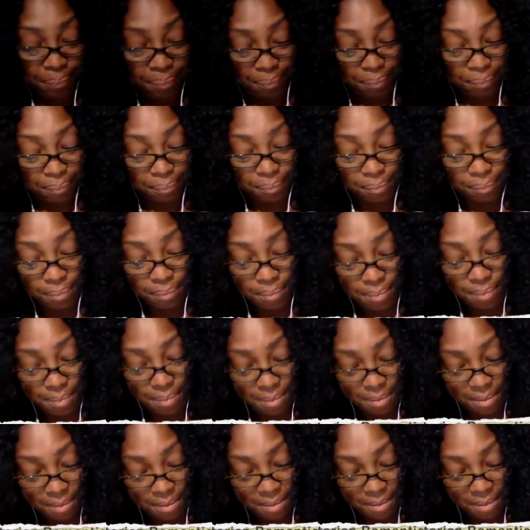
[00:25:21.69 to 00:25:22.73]

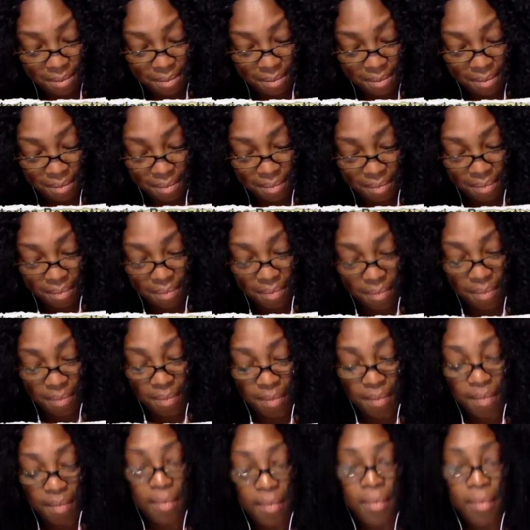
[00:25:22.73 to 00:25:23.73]
No one is speaking in this clip.